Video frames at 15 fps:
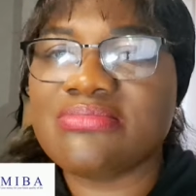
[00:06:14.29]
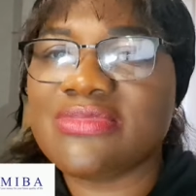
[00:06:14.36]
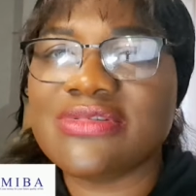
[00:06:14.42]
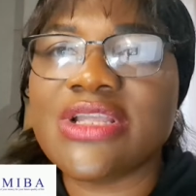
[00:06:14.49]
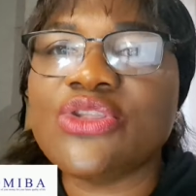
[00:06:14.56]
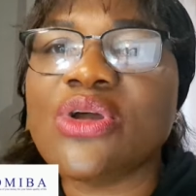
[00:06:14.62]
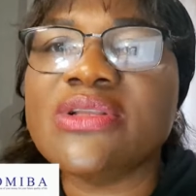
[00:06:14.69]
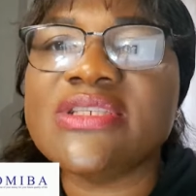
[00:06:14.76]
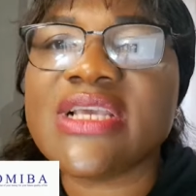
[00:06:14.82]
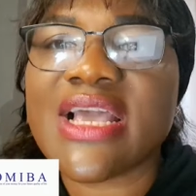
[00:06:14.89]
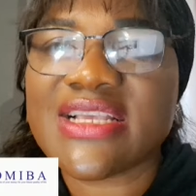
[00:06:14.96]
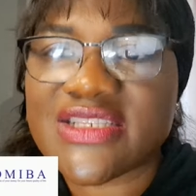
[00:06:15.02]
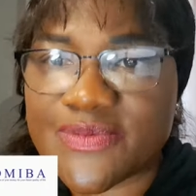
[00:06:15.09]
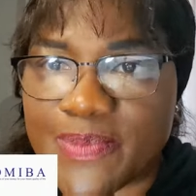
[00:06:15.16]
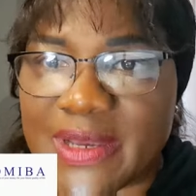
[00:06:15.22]
They don't
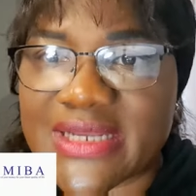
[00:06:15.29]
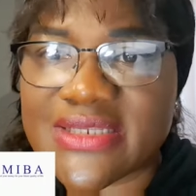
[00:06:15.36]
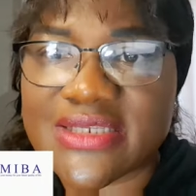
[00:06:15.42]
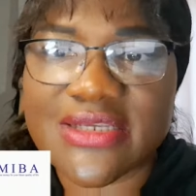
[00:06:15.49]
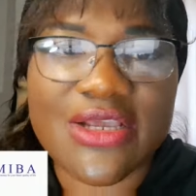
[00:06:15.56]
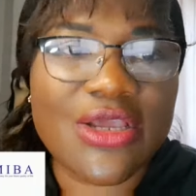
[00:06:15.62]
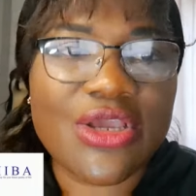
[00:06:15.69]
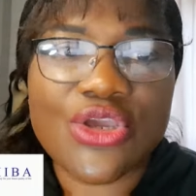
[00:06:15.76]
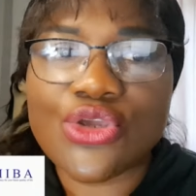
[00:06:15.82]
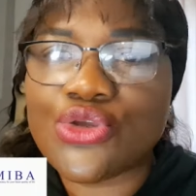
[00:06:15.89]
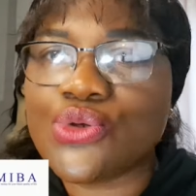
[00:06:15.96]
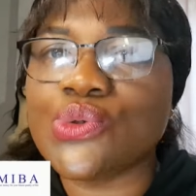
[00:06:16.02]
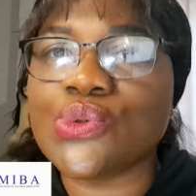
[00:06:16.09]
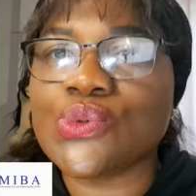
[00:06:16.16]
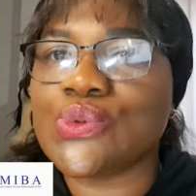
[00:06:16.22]
expect
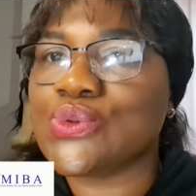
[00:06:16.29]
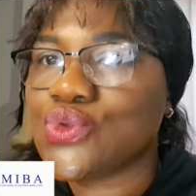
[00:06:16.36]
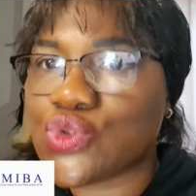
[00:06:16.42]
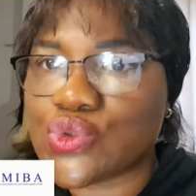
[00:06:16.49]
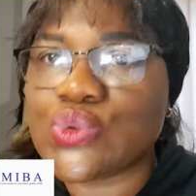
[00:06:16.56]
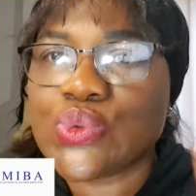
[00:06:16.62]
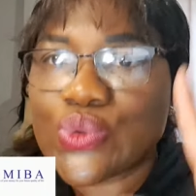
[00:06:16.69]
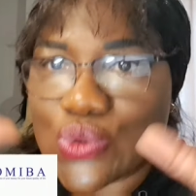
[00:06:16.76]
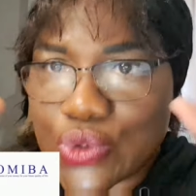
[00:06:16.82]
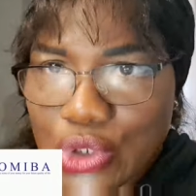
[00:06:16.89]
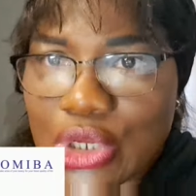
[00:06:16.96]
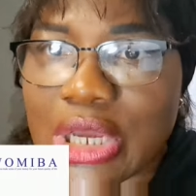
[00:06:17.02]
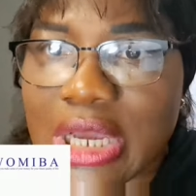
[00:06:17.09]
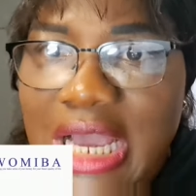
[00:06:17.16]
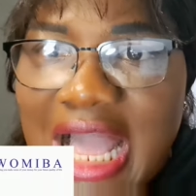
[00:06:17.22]
you to
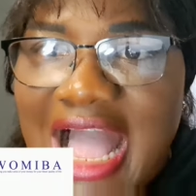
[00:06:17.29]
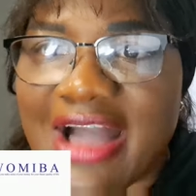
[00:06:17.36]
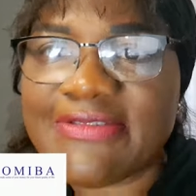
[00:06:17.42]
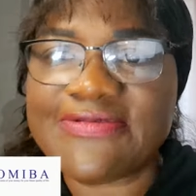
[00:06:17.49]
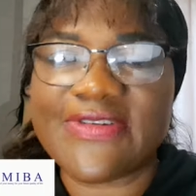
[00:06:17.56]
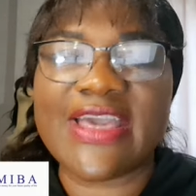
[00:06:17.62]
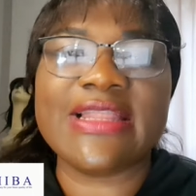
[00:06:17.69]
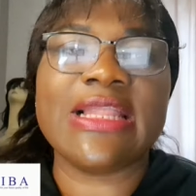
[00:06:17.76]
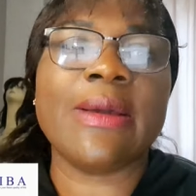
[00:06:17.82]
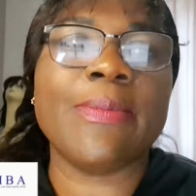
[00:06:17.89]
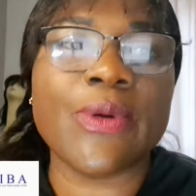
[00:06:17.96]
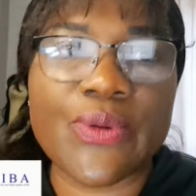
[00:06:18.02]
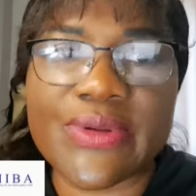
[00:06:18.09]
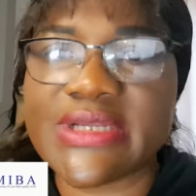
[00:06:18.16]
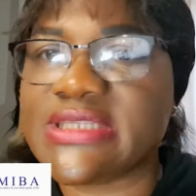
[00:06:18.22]
have
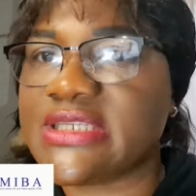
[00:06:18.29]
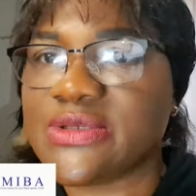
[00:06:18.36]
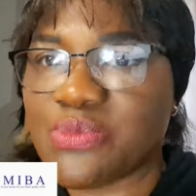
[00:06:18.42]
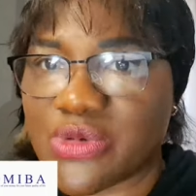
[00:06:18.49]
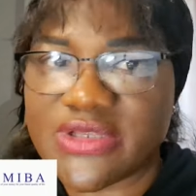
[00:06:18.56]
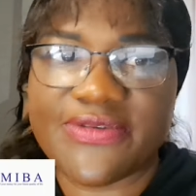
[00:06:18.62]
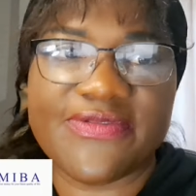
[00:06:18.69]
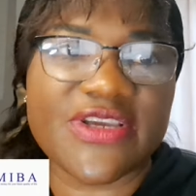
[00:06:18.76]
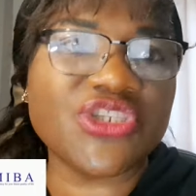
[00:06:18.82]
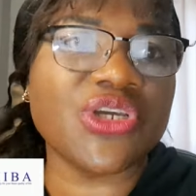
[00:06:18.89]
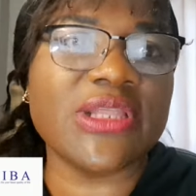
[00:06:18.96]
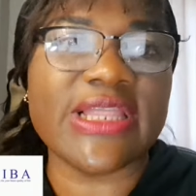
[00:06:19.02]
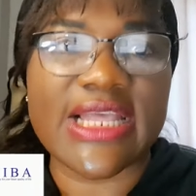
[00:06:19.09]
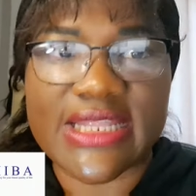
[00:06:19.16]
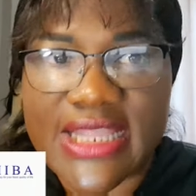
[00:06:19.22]
elaborate
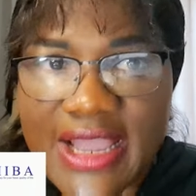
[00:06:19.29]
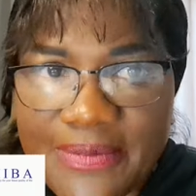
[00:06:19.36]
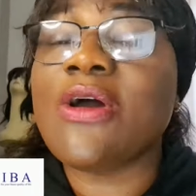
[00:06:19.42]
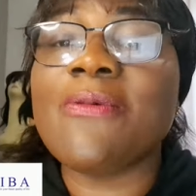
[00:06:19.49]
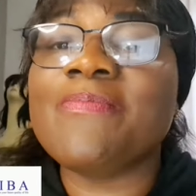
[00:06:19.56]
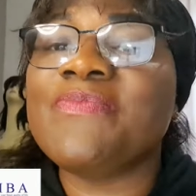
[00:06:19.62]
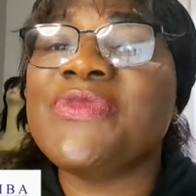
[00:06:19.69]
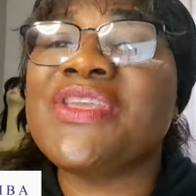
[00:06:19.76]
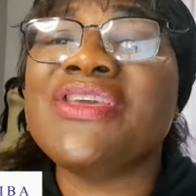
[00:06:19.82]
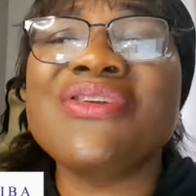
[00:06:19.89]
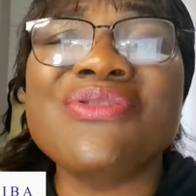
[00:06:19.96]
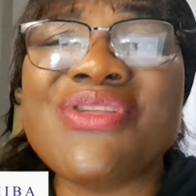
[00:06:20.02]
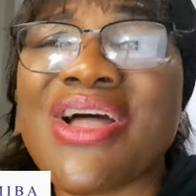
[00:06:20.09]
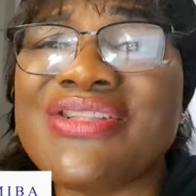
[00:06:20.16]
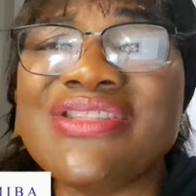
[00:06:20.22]
motivation letter. So
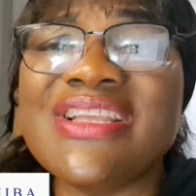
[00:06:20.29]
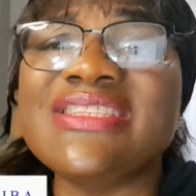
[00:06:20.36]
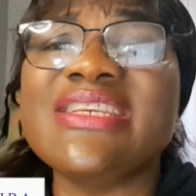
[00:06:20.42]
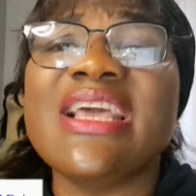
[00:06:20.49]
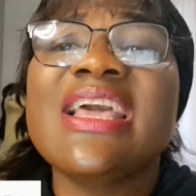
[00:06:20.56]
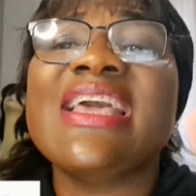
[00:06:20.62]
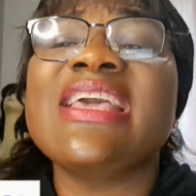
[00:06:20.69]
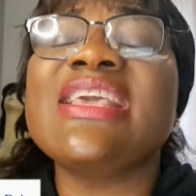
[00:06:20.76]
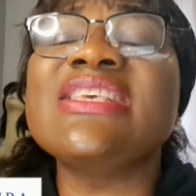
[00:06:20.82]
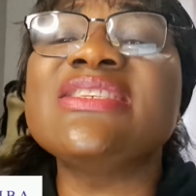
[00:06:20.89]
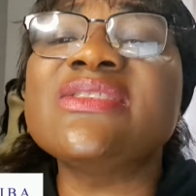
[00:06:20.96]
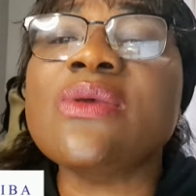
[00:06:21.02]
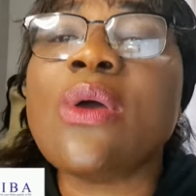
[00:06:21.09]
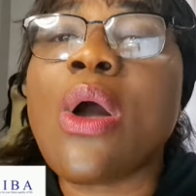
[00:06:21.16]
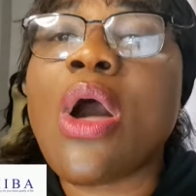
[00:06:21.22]
you don't need,
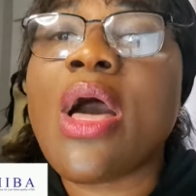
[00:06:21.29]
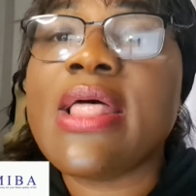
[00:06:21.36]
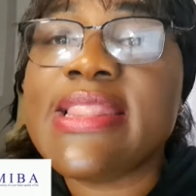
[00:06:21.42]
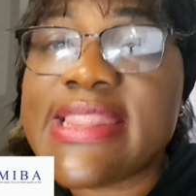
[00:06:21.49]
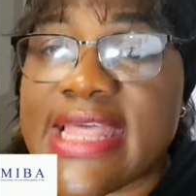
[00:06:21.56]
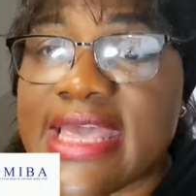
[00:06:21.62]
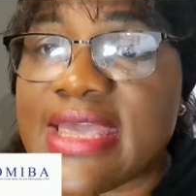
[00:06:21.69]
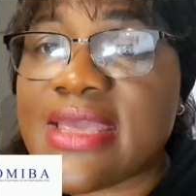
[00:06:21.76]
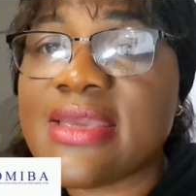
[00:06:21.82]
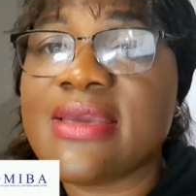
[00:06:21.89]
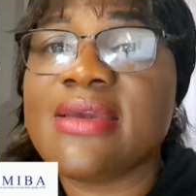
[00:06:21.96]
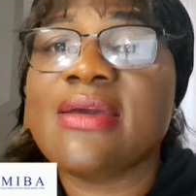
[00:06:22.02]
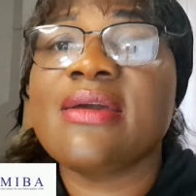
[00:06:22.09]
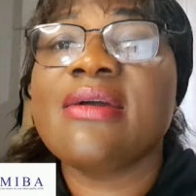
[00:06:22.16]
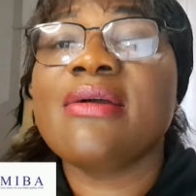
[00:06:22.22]
it's only
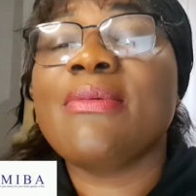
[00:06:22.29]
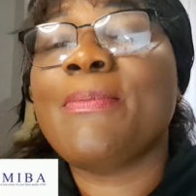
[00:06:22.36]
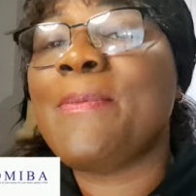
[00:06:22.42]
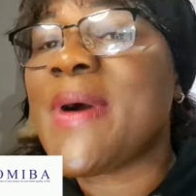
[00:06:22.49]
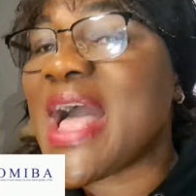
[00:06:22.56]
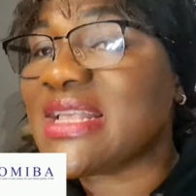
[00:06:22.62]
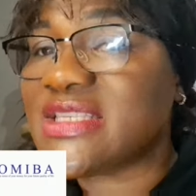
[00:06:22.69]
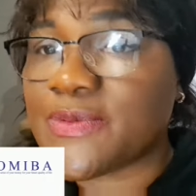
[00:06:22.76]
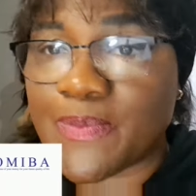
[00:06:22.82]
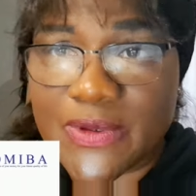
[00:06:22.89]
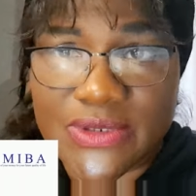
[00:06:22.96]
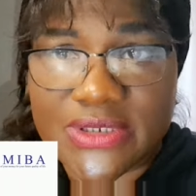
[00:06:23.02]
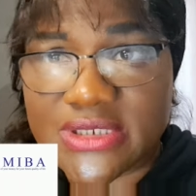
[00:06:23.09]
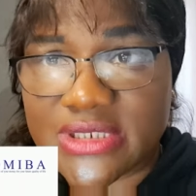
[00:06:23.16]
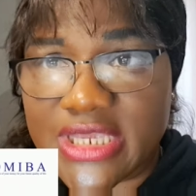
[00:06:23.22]

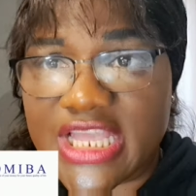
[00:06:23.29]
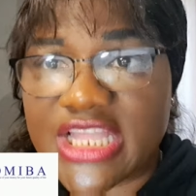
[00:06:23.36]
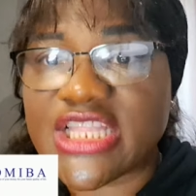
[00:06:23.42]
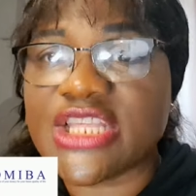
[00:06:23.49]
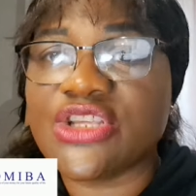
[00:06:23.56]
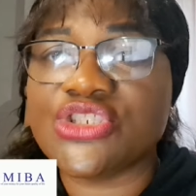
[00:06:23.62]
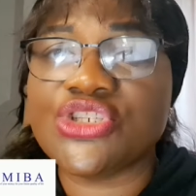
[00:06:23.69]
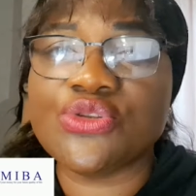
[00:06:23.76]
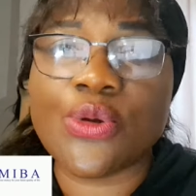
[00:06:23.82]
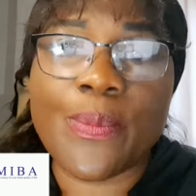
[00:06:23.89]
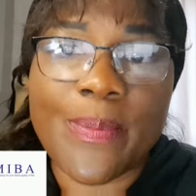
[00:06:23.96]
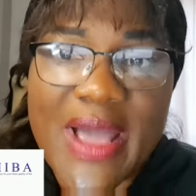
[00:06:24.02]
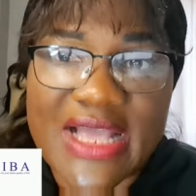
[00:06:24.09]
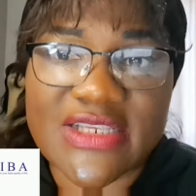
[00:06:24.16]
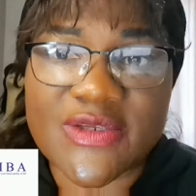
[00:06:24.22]
passports, international
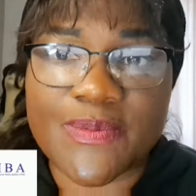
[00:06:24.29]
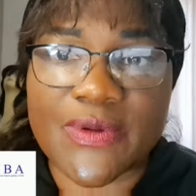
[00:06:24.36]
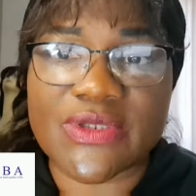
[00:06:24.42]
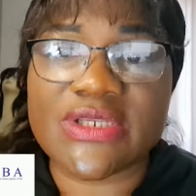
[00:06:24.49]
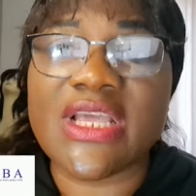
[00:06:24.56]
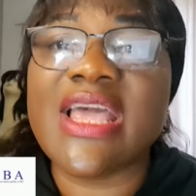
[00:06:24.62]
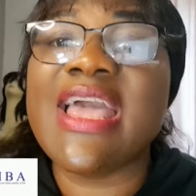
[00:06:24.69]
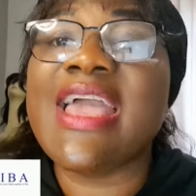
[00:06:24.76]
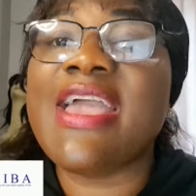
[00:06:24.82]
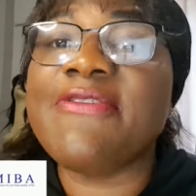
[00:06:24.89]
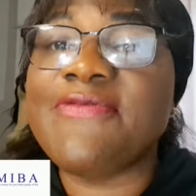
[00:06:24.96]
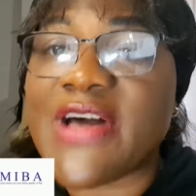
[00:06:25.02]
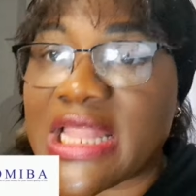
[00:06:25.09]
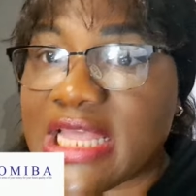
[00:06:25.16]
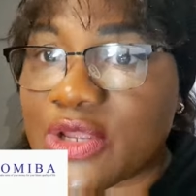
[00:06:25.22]
passport, a
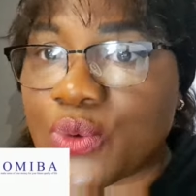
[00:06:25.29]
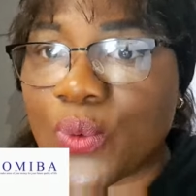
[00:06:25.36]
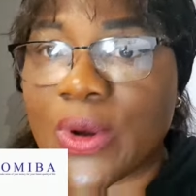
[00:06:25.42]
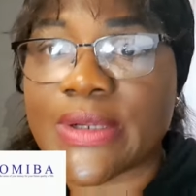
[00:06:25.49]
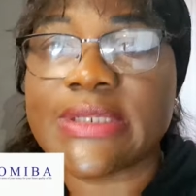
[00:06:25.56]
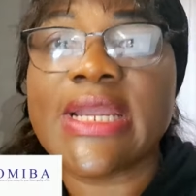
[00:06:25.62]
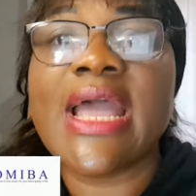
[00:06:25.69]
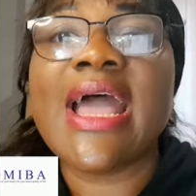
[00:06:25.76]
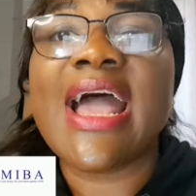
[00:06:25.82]
valid one.